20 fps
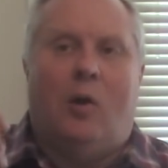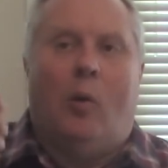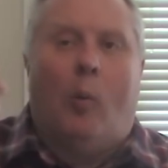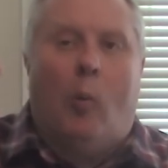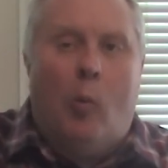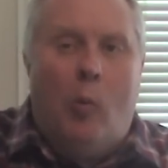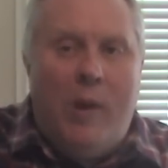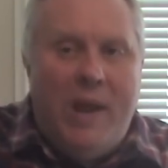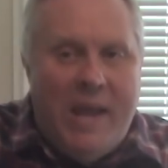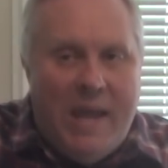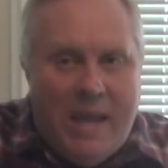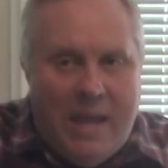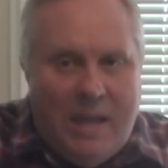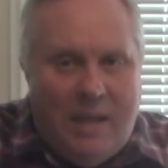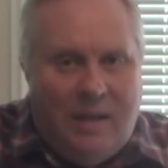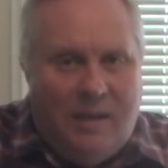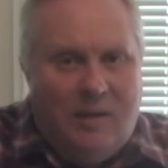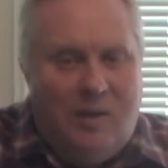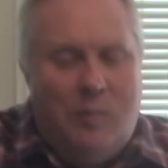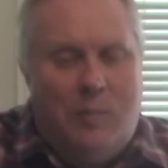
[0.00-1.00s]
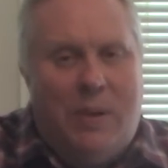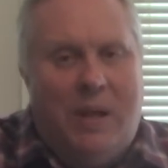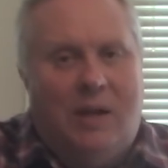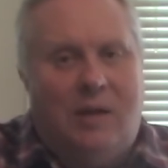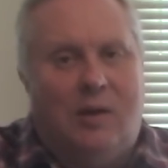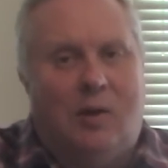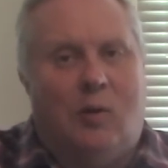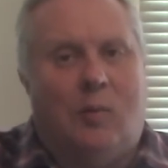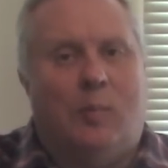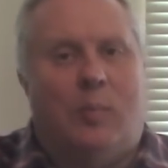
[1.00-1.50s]
We
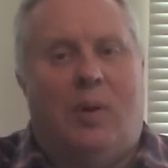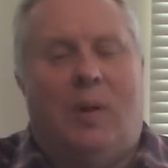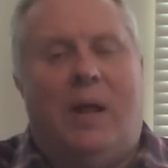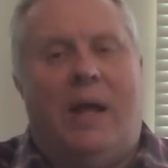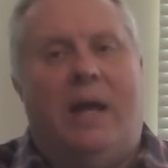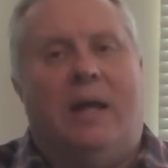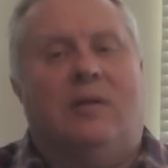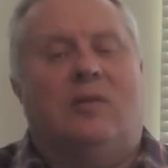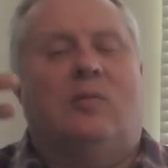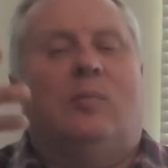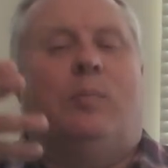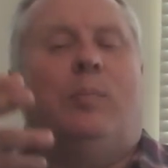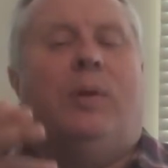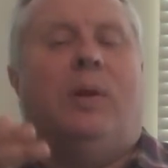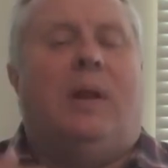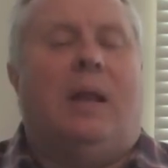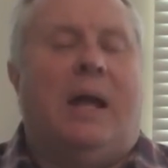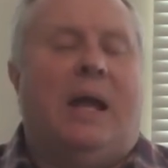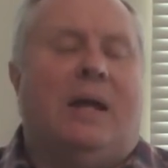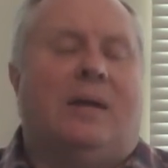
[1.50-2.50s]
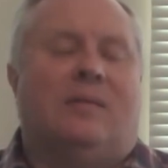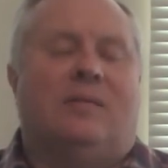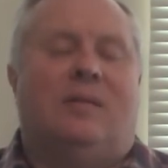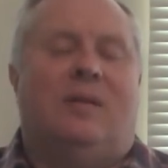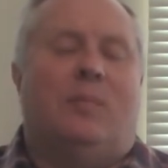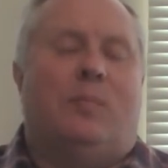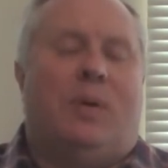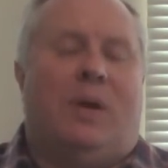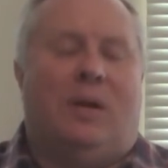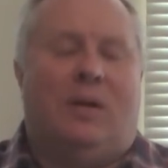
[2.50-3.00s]
depend on plants. Plants
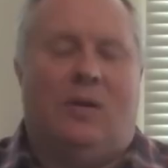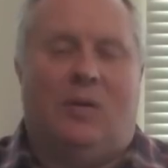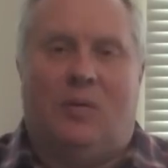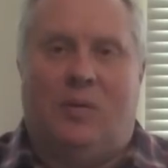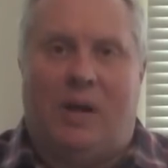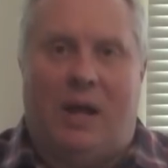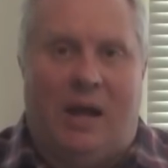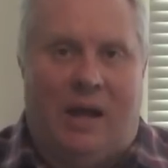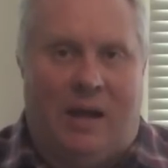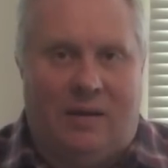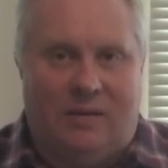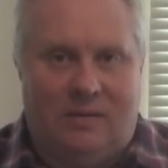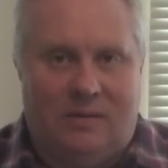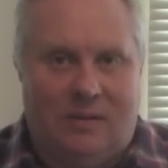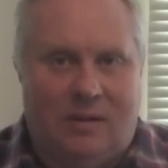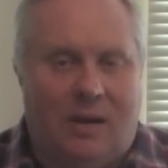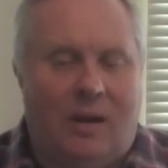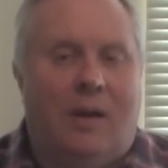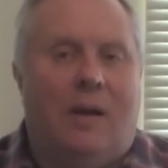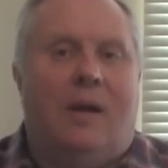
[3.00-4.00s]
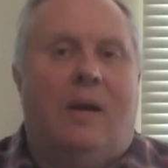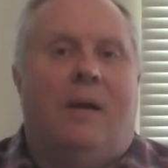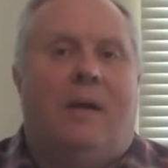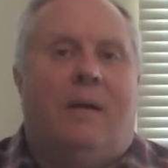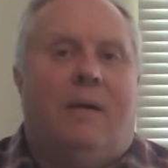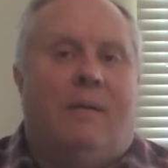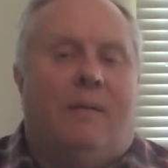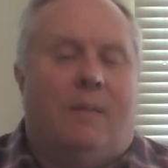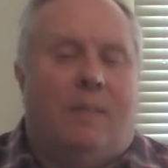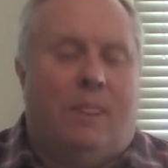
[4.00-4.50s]
depend on us
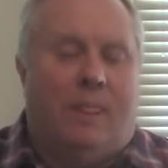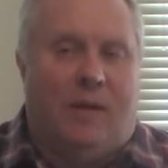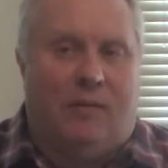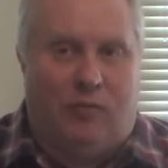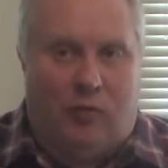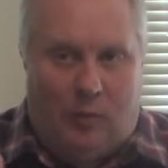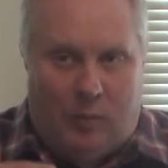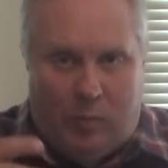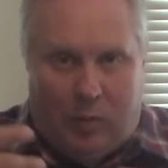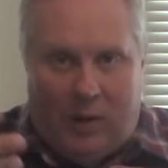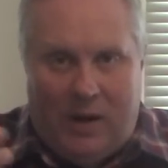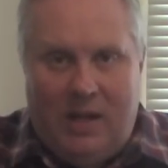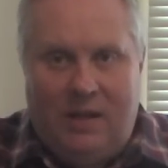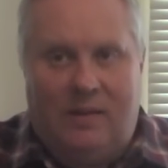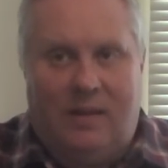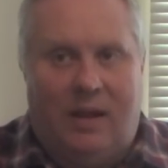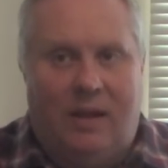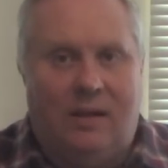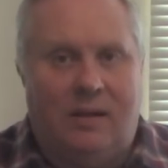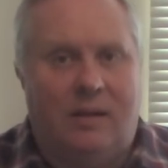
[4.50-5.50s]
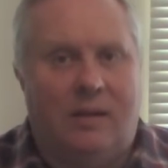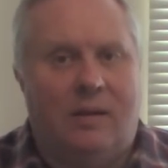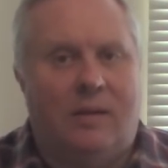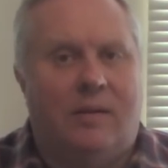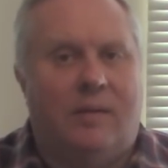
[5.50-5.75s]
for breathing.